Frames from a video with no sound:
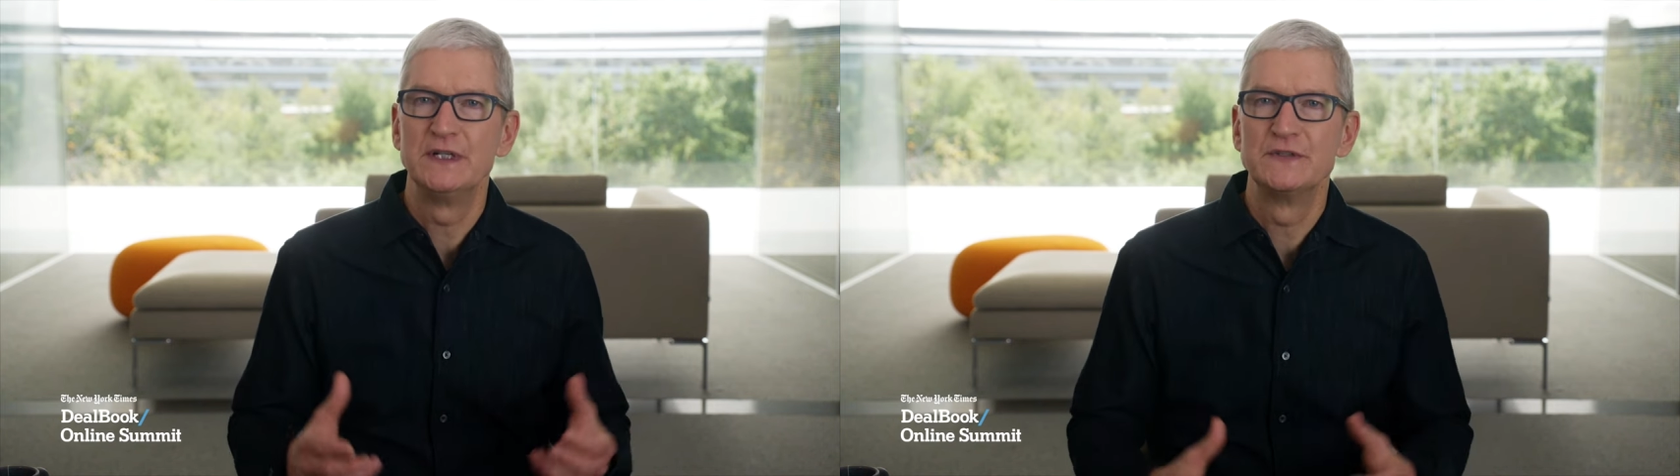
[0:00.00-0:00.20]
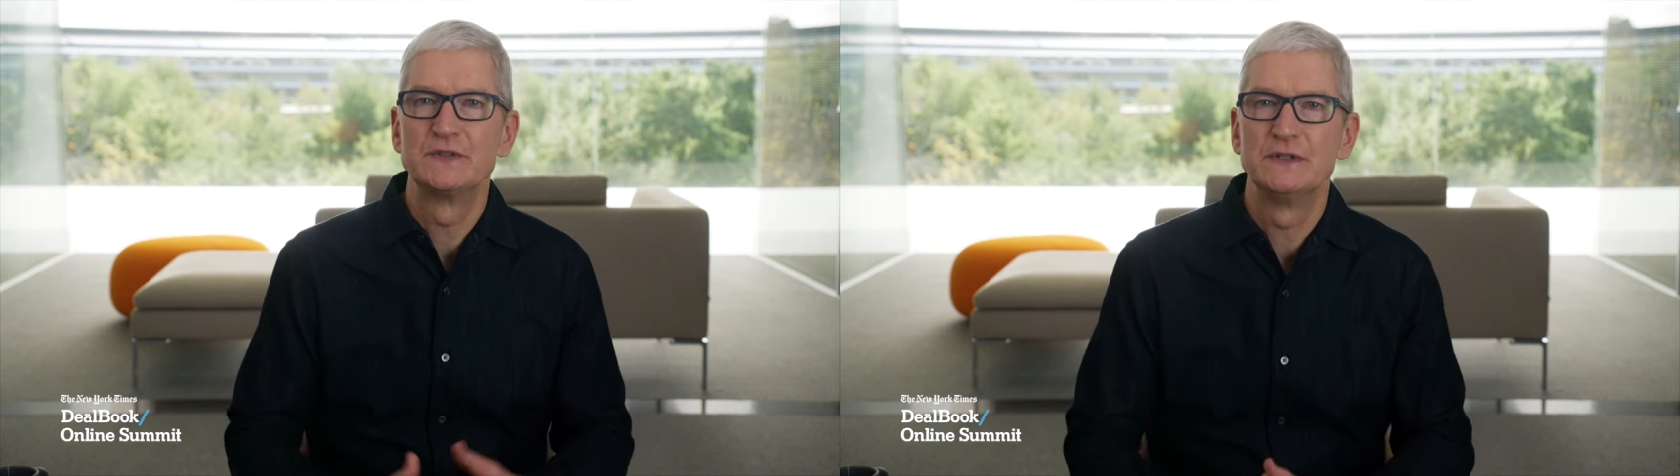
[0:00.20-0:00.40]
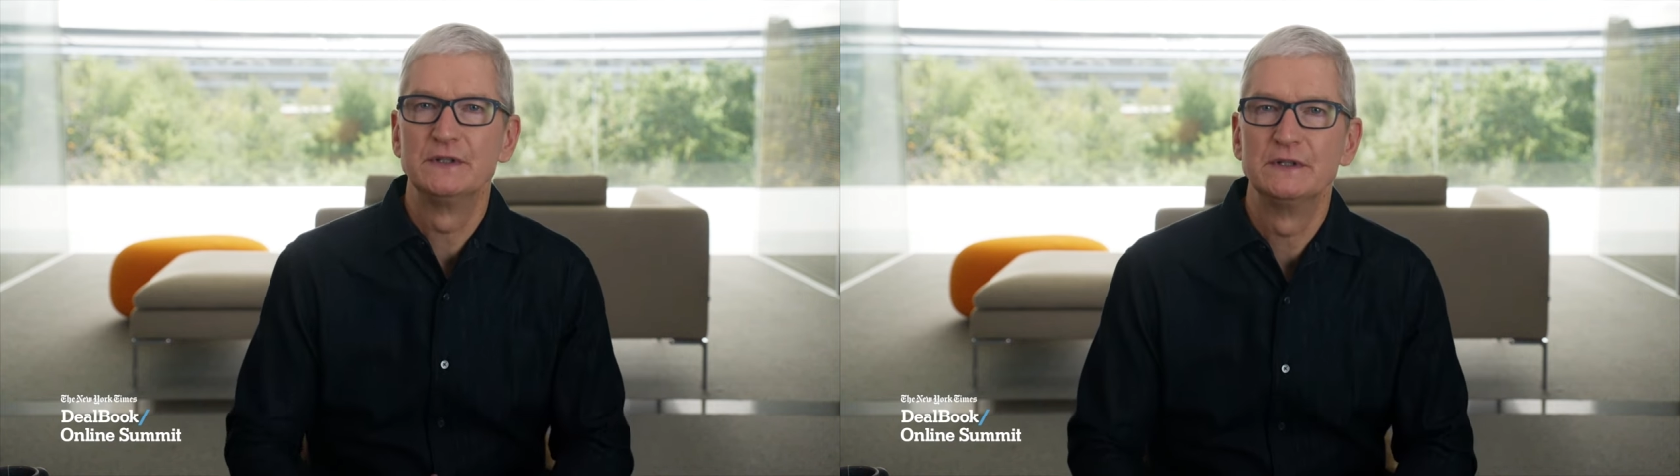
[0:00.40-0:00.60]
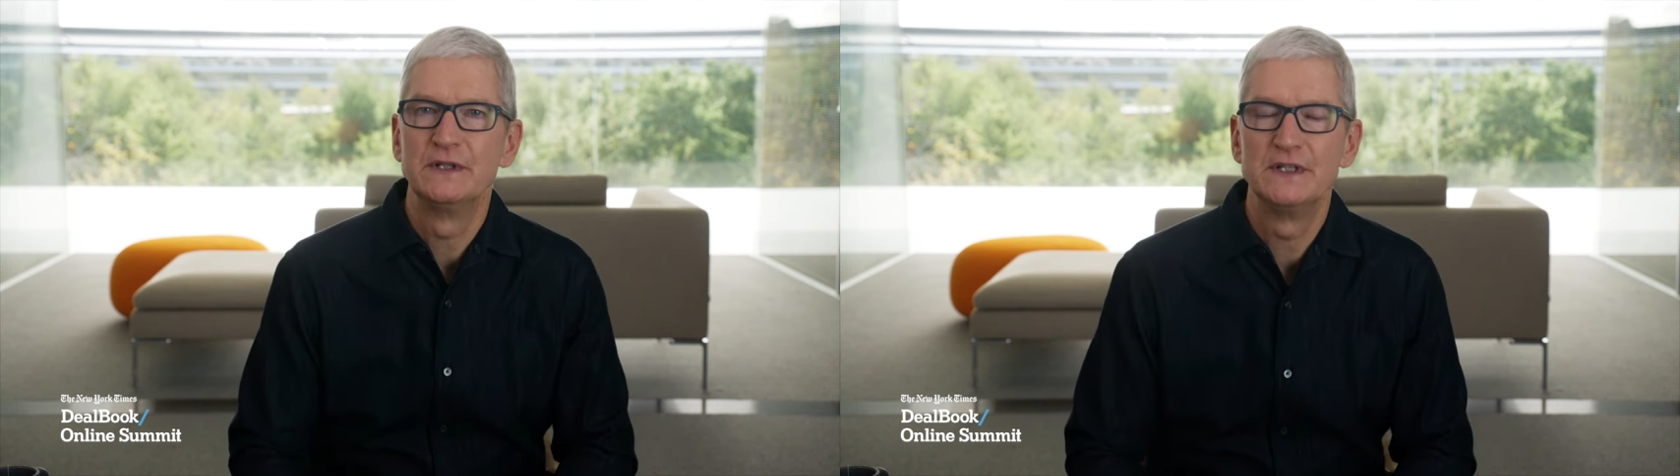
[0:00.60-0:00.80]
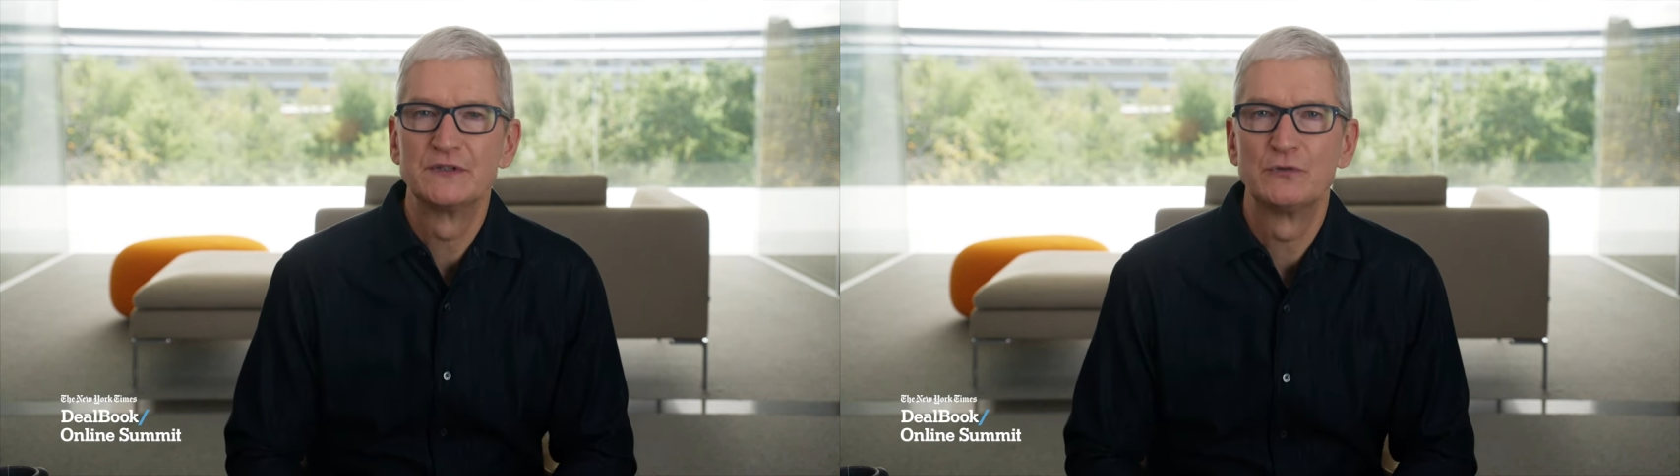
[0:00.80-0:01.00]
is the
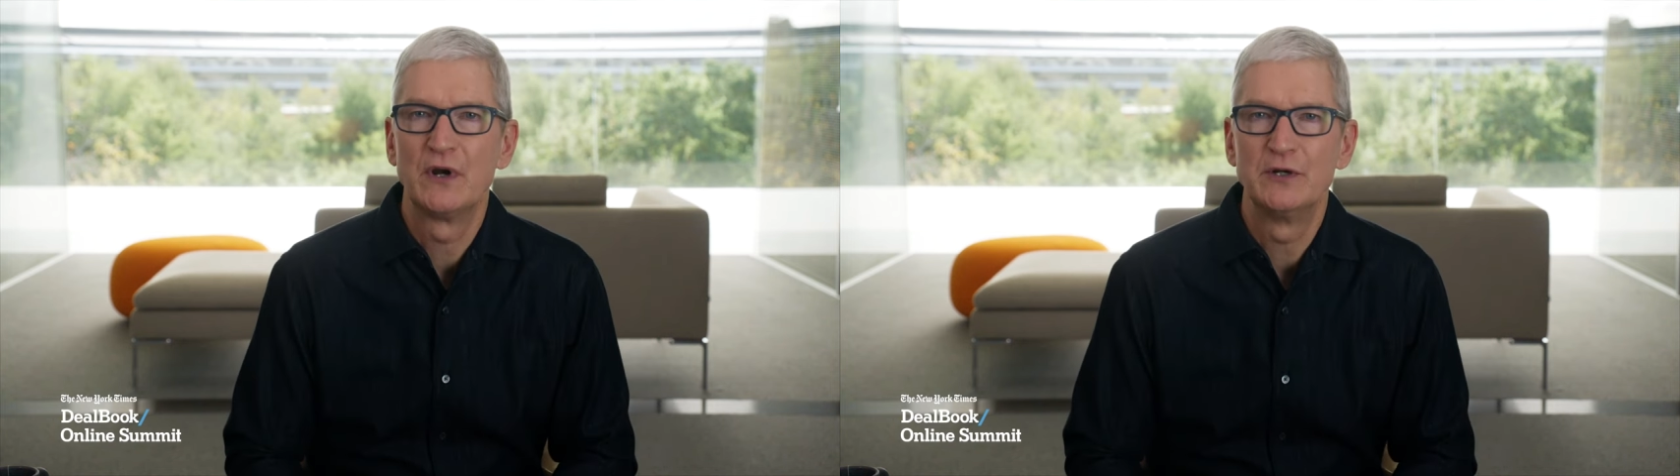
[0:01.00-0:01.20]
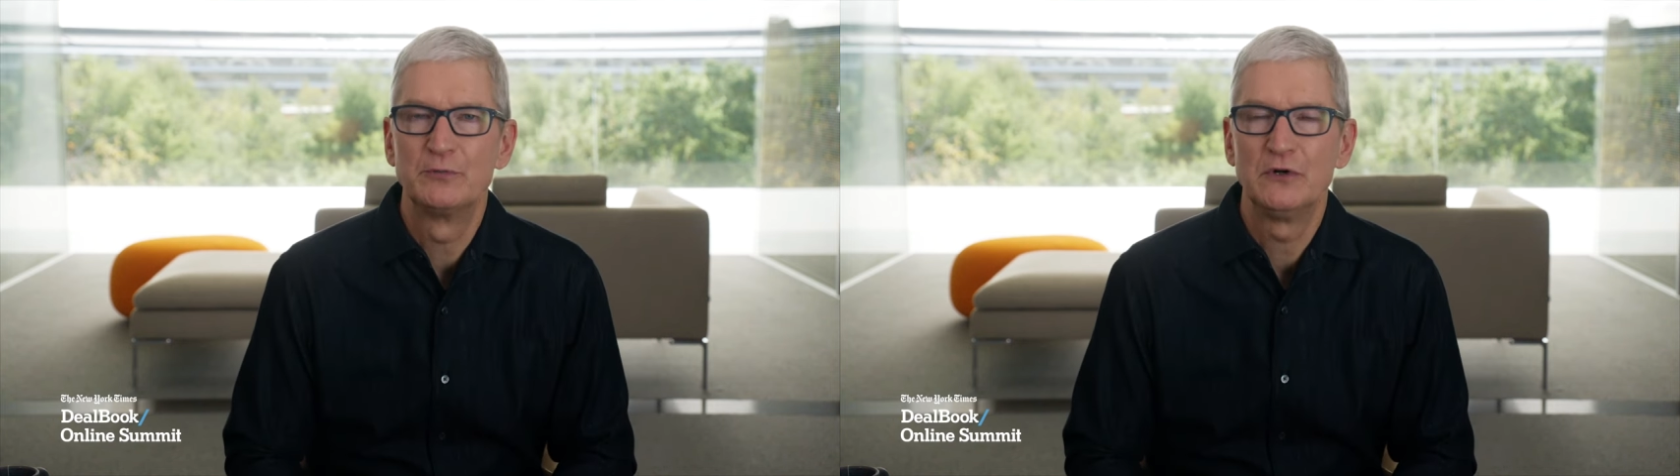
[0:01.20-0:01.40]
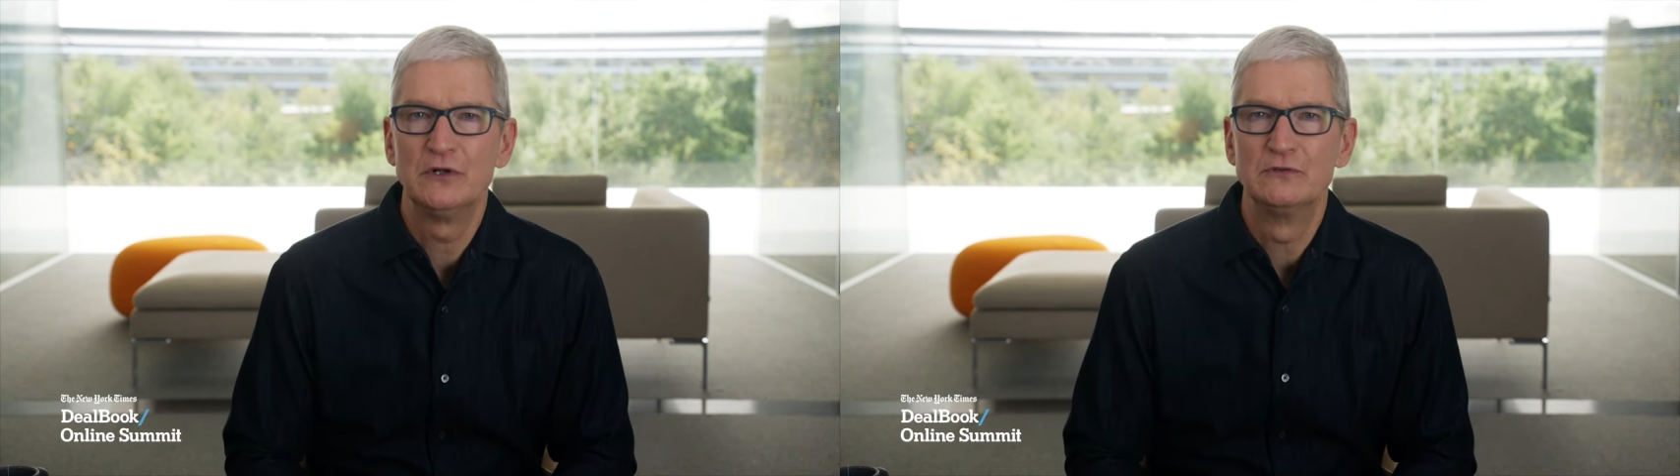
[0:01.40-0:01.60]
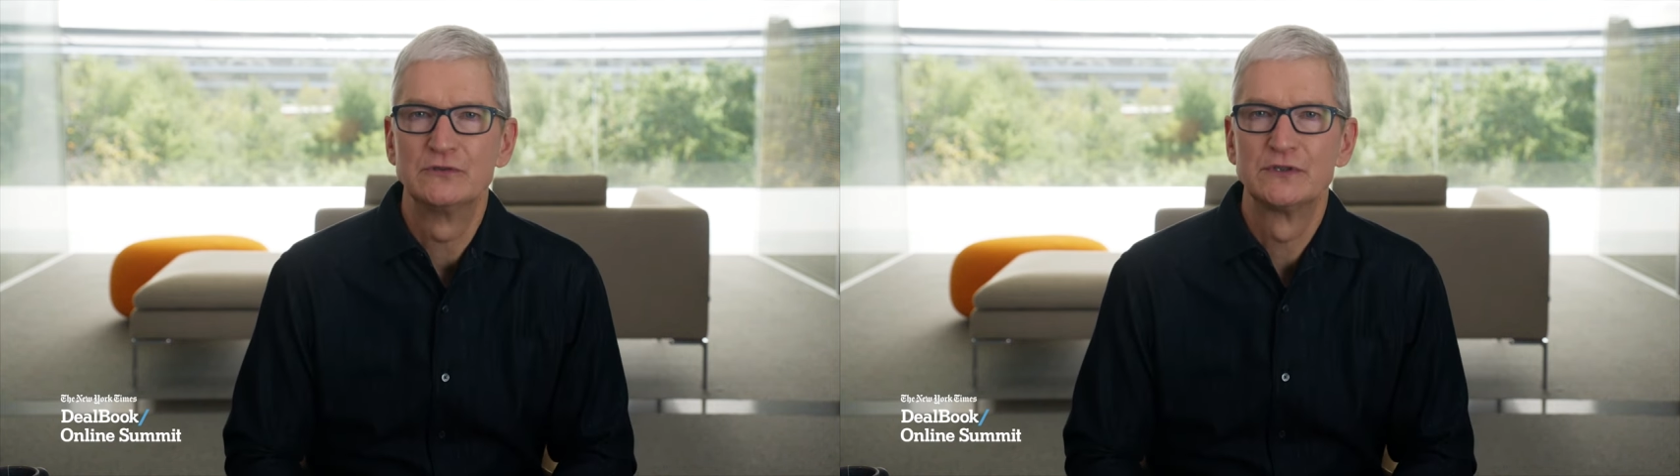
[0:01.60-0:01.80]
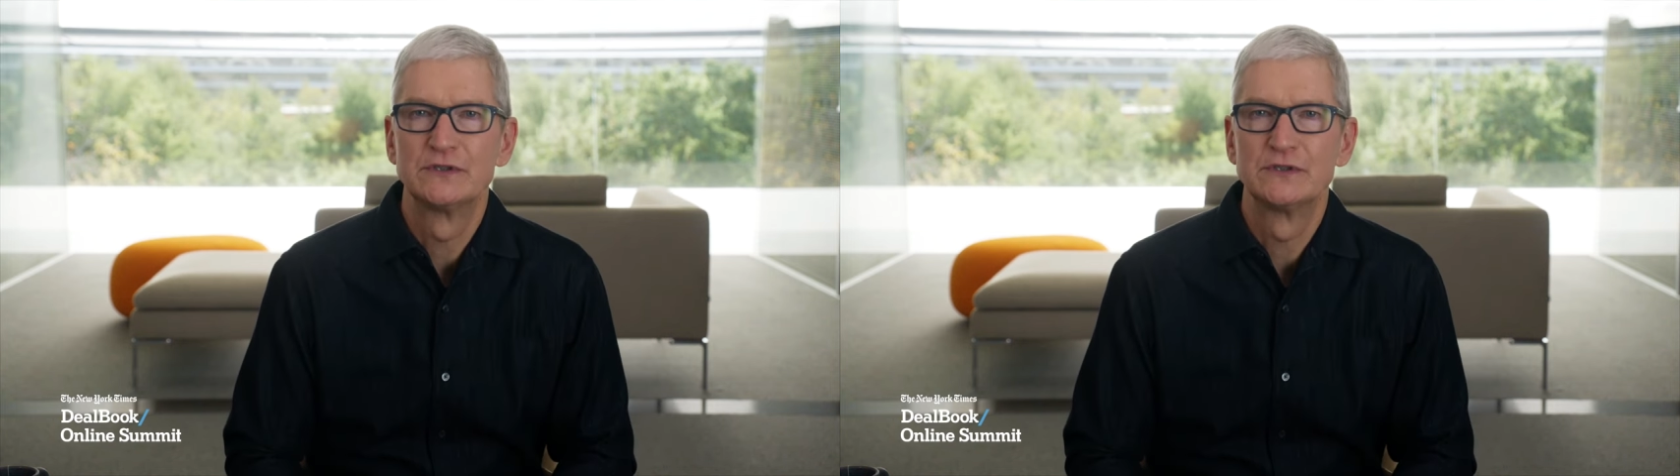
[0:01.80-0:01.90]
right approach.